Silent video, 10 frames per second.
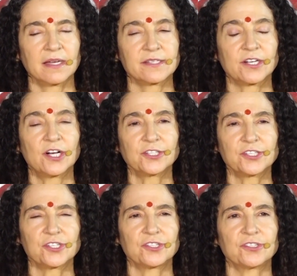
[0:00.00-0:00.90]
as
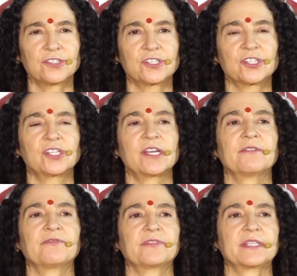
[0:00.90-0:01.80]
cultures
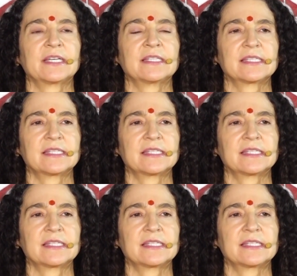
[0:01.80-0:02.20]
shift and